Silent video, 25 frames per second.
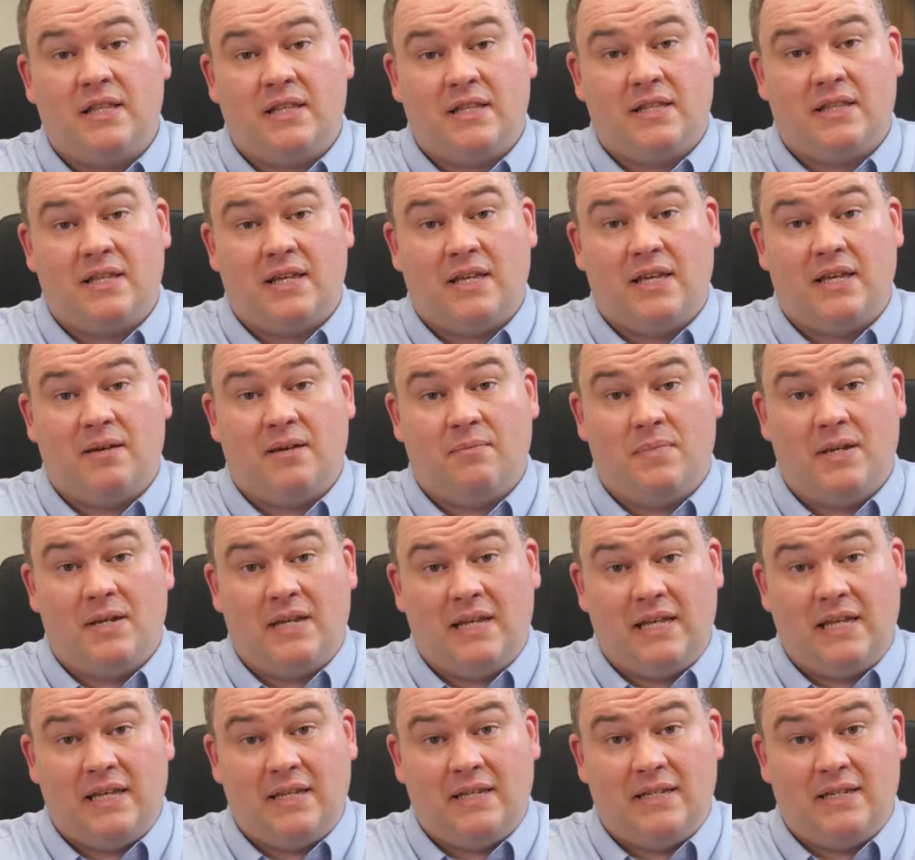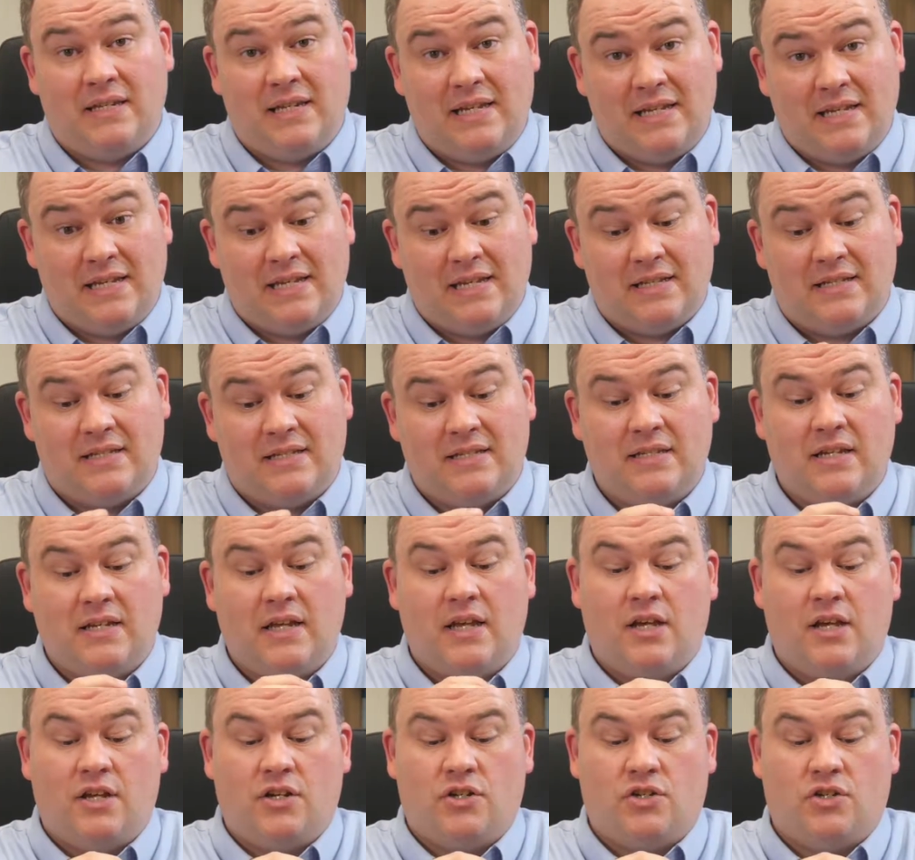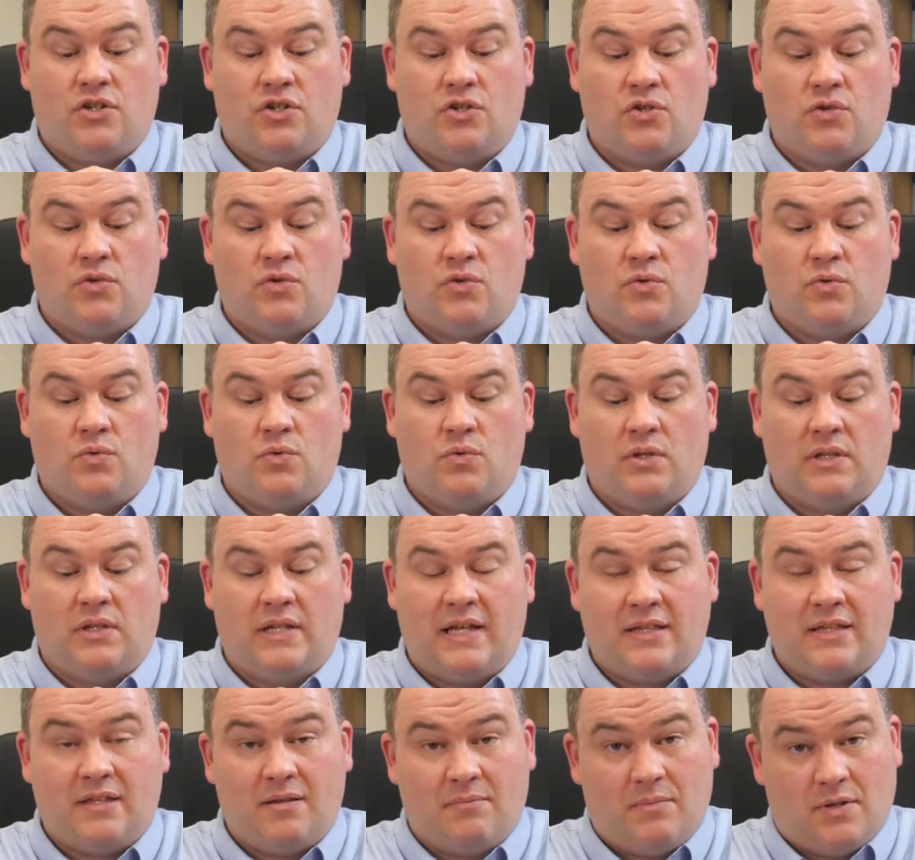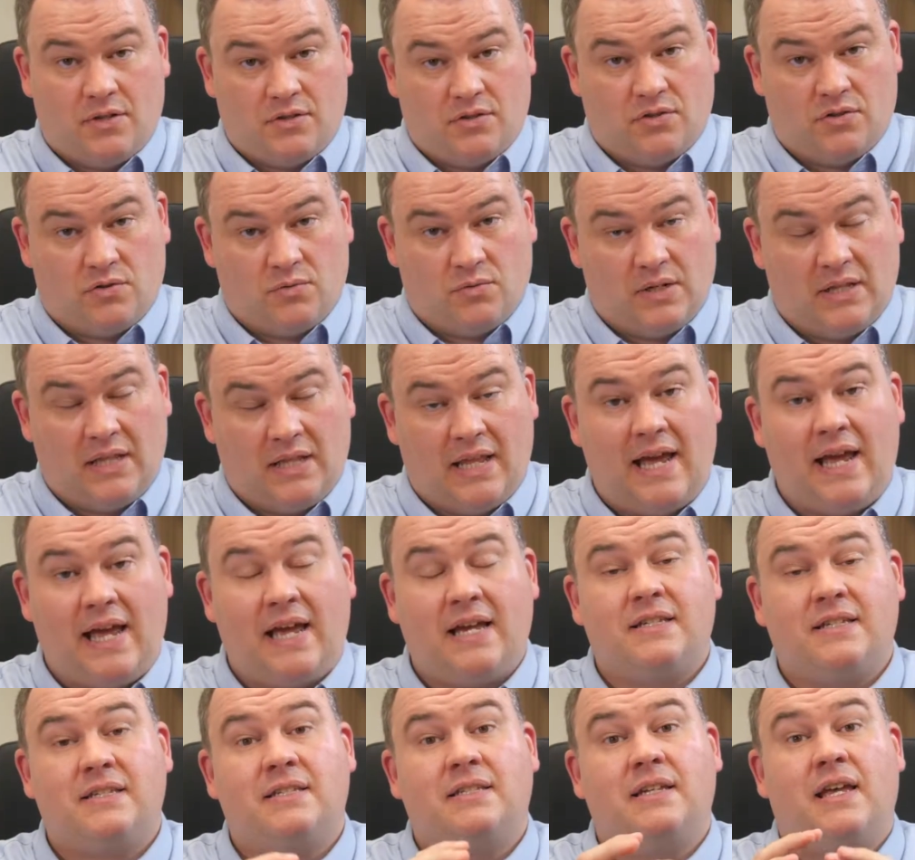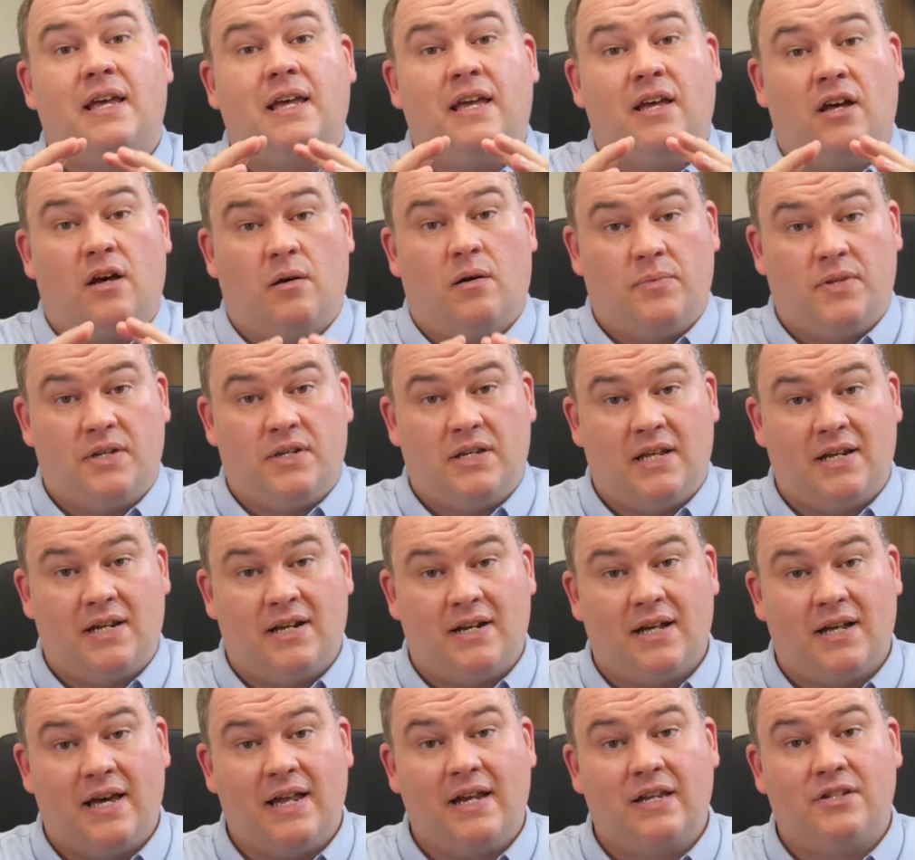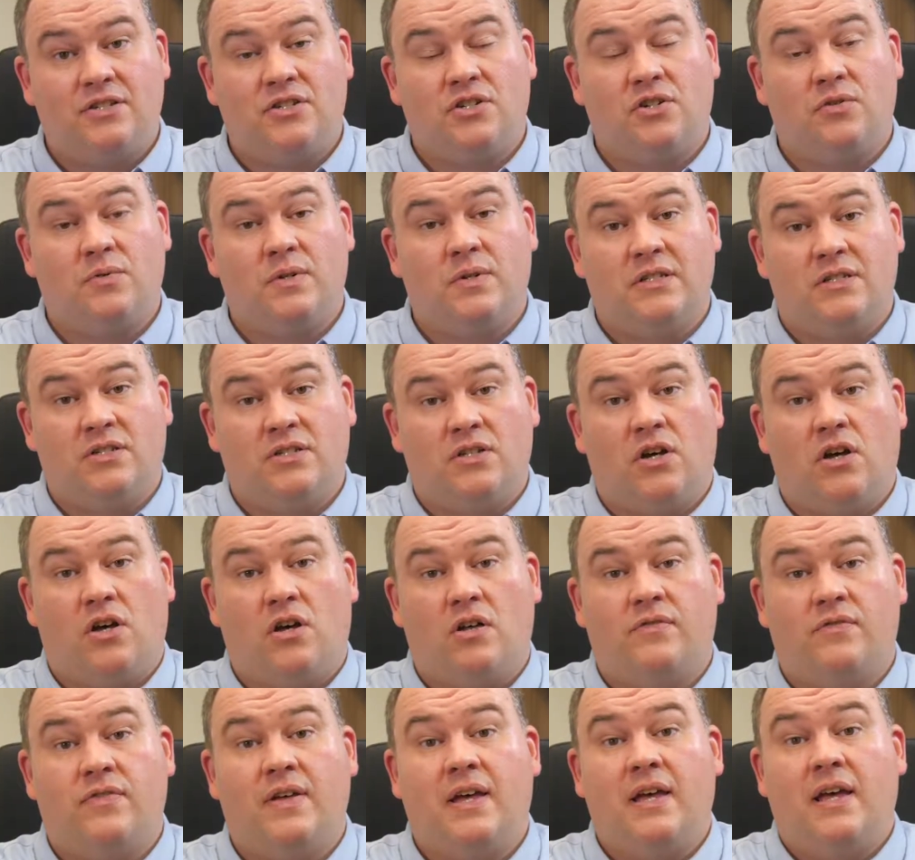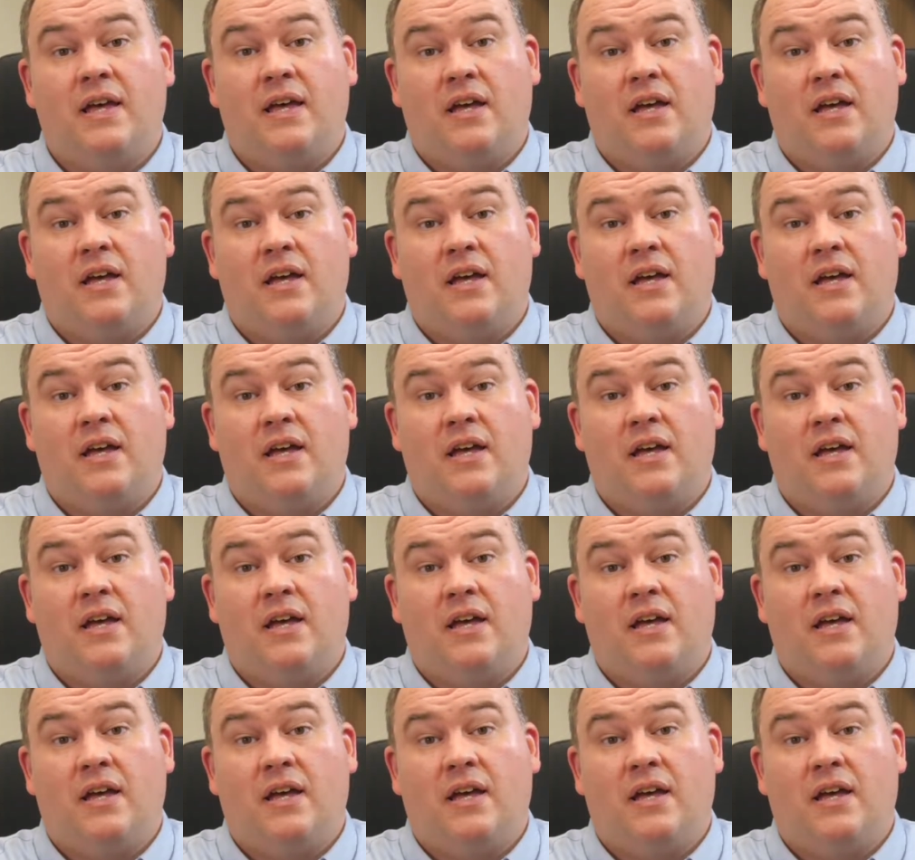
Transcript: that the hip needs to let the muscles relax, help the tendonitis to resolve,